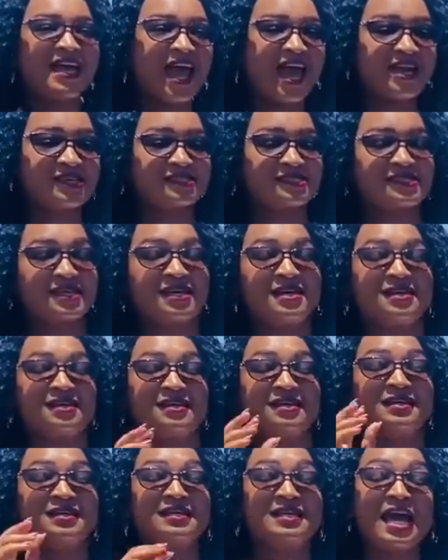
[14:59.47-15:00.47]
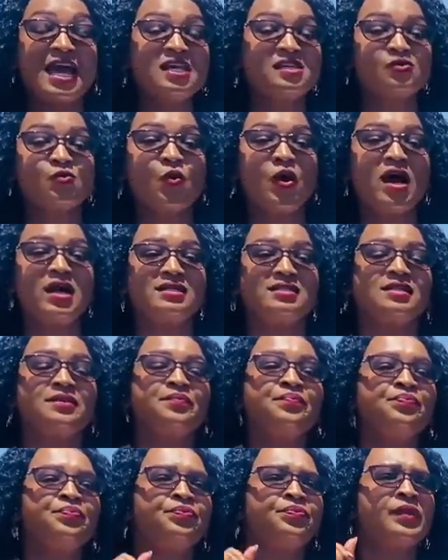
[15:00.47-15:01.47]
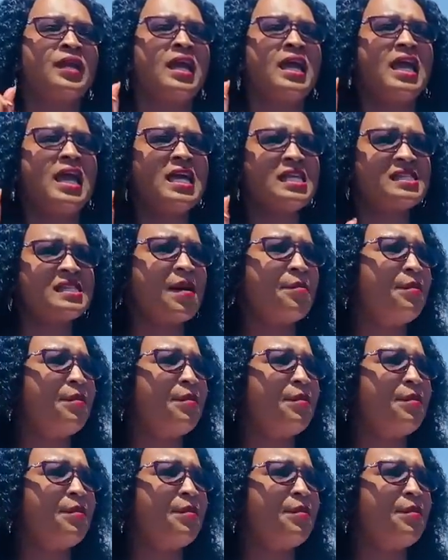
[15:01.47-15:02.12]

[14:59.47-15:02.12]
Yes, guess what? It's a